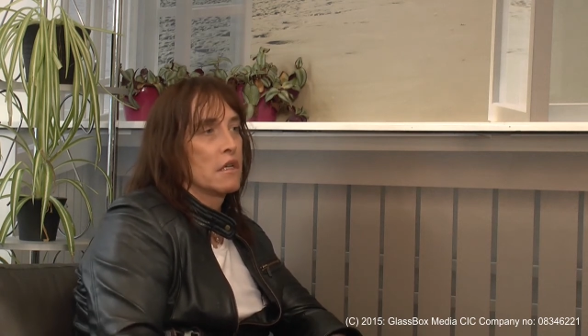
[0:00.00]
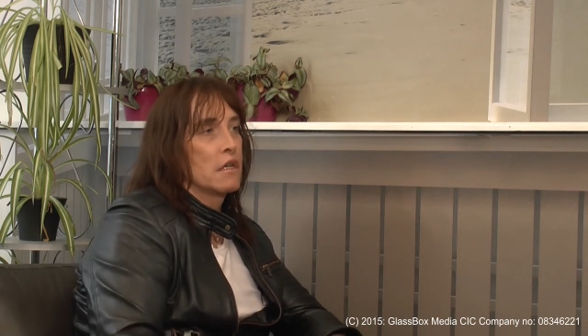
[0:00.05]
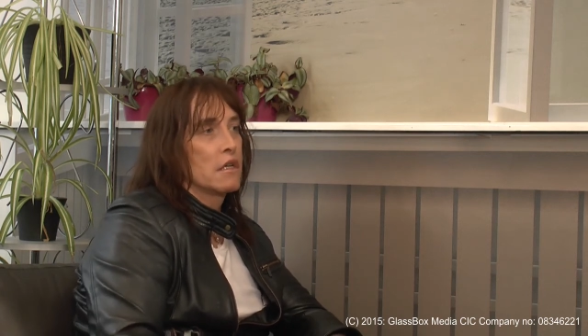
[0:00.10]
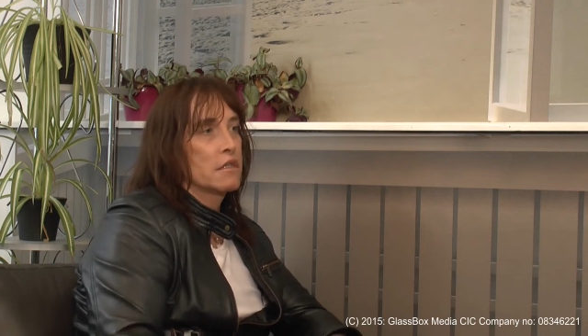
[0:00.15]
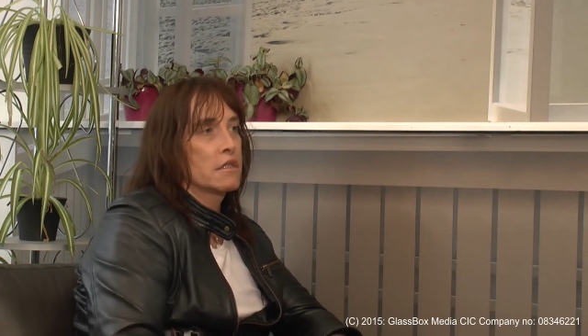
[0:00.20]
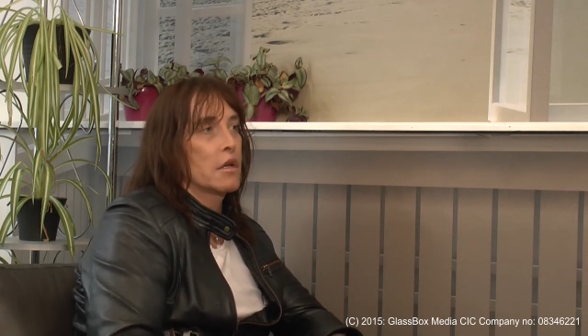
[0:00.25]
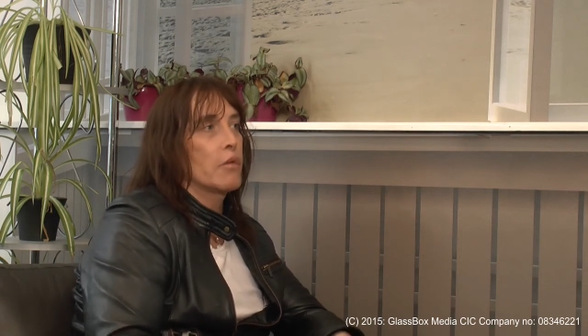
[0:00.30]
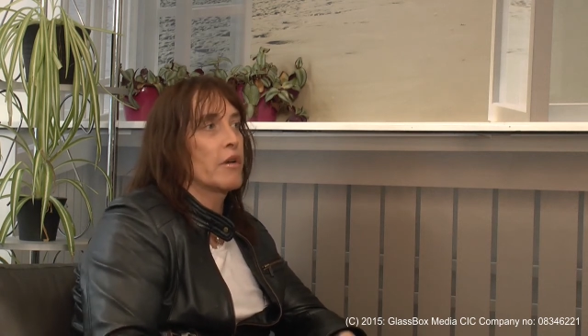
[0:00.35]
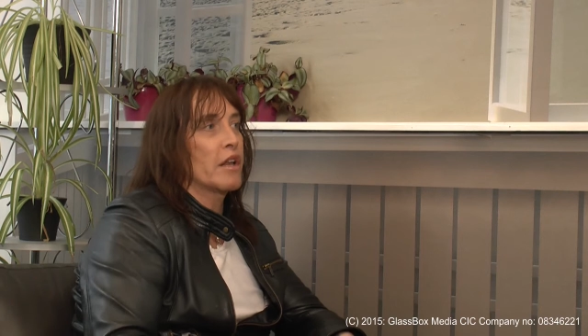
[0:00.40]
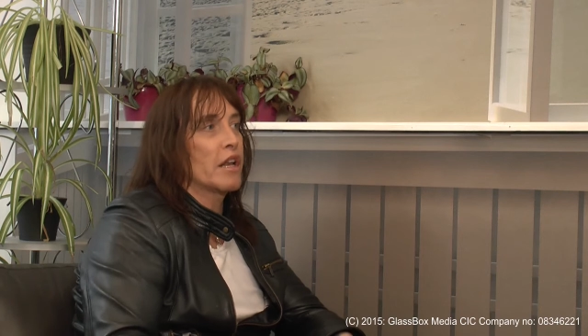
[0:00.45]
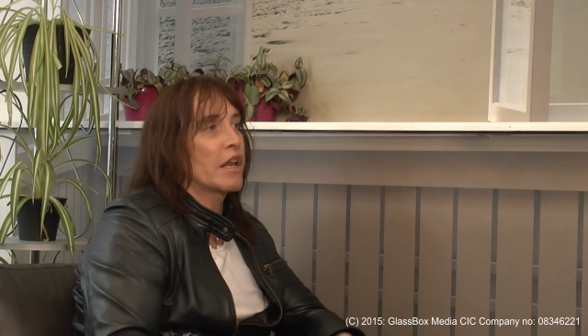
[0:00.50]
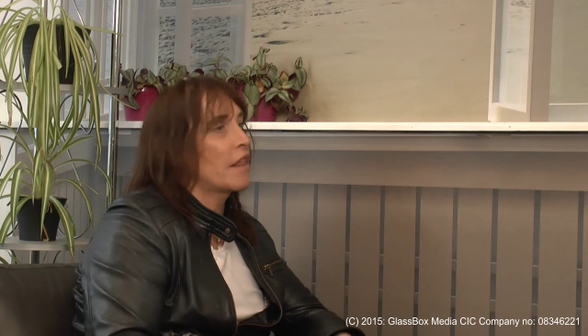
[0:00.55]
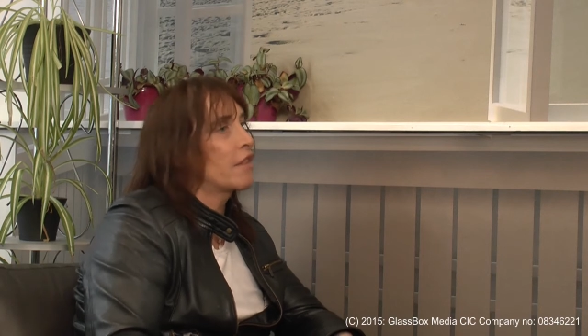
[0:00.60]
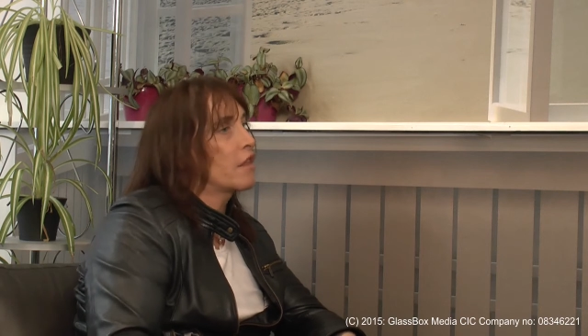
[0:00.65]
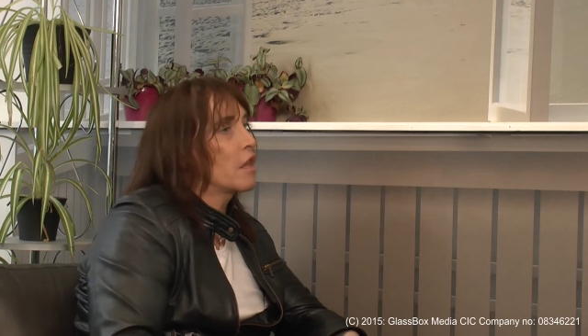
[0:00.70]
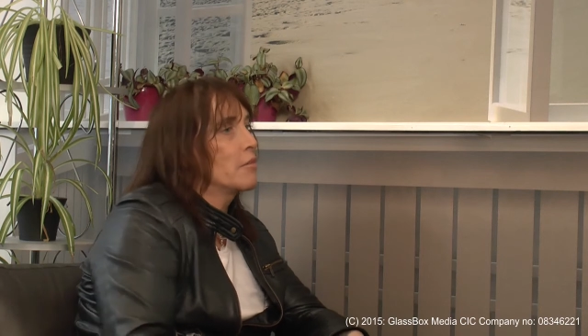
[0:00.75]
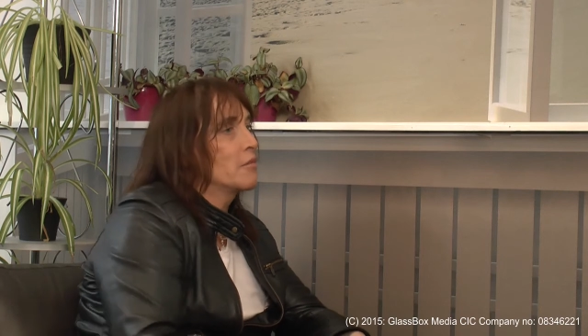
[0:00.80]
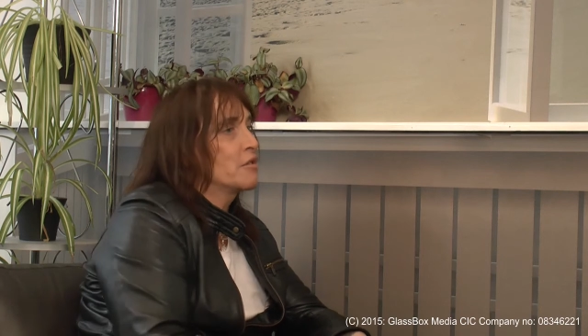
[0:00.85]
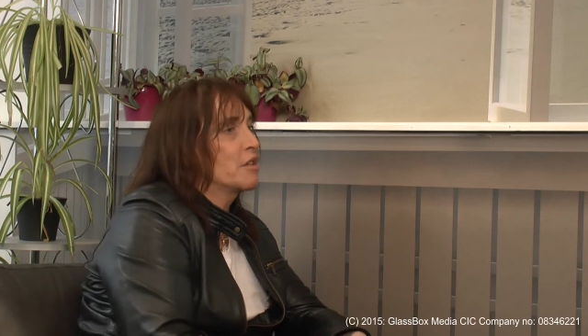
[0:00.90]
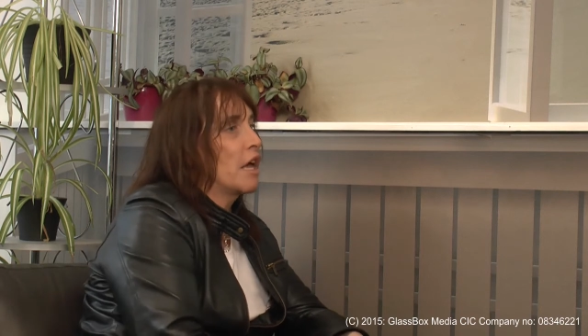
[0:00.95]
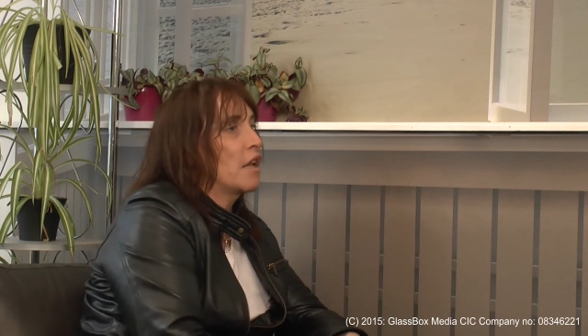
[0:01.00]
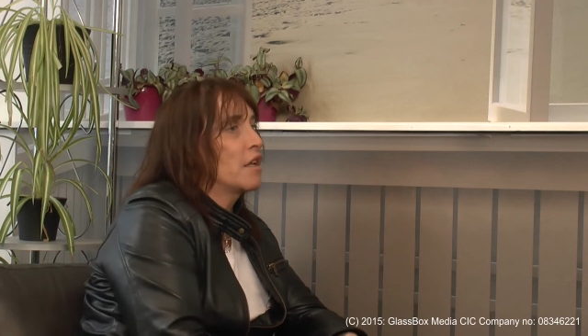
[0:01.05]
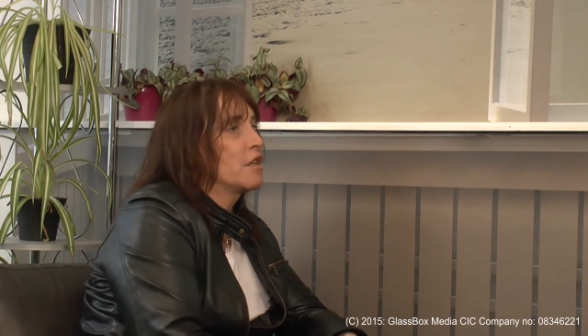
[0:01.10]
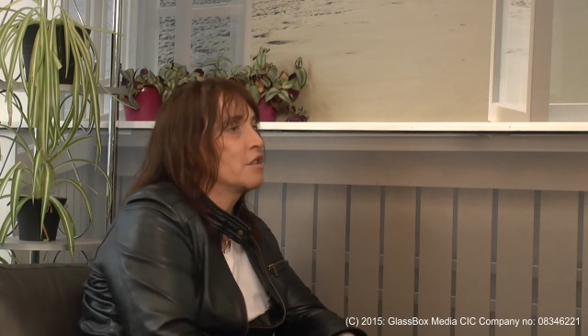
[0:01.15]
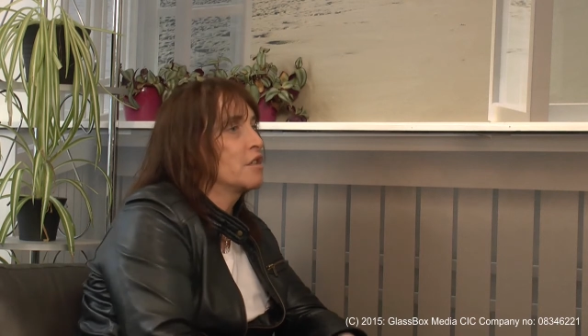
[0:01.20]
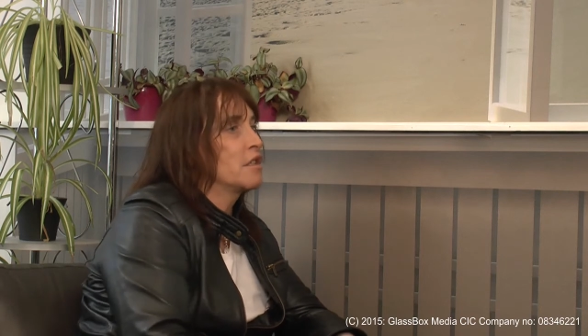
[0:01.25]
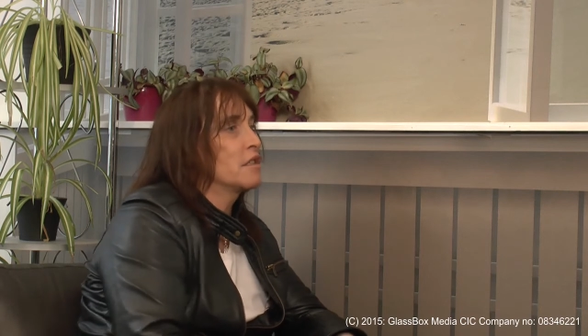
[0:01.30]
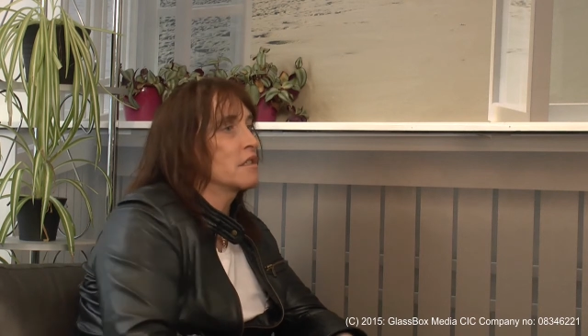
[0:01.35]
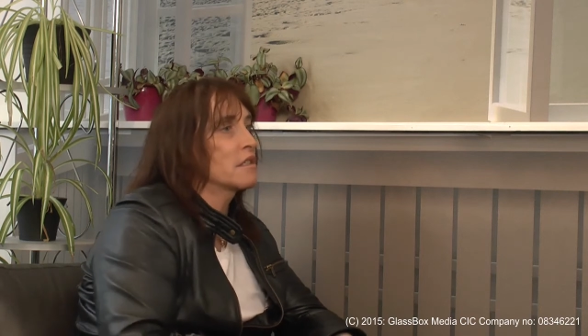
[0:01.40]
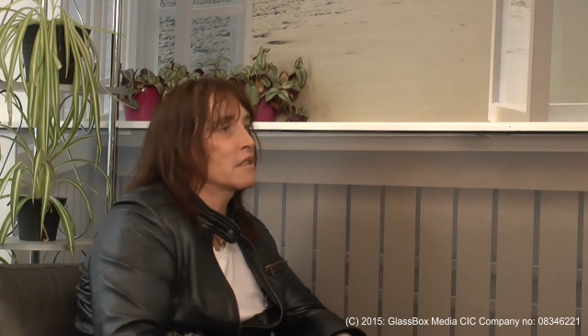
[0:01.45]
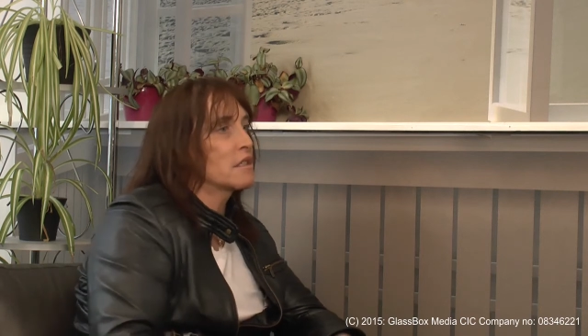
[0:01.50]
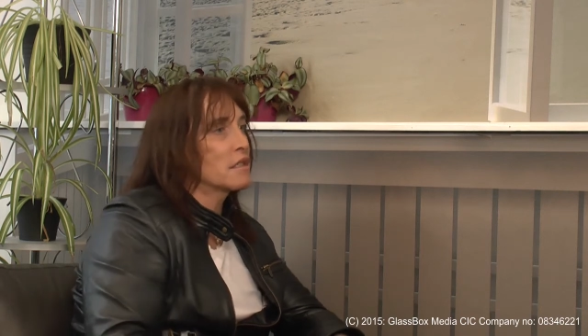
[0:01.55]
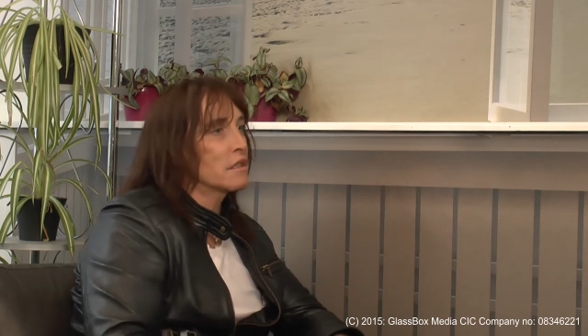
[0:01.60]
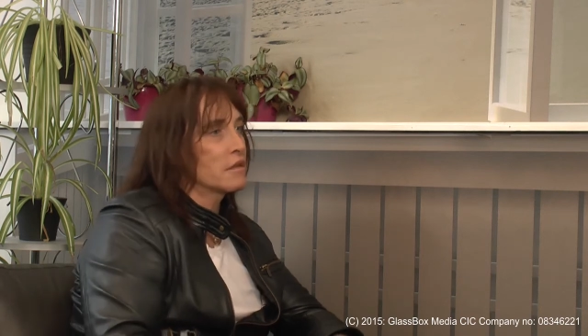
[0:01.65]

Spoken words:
so we're going to get the human challenges.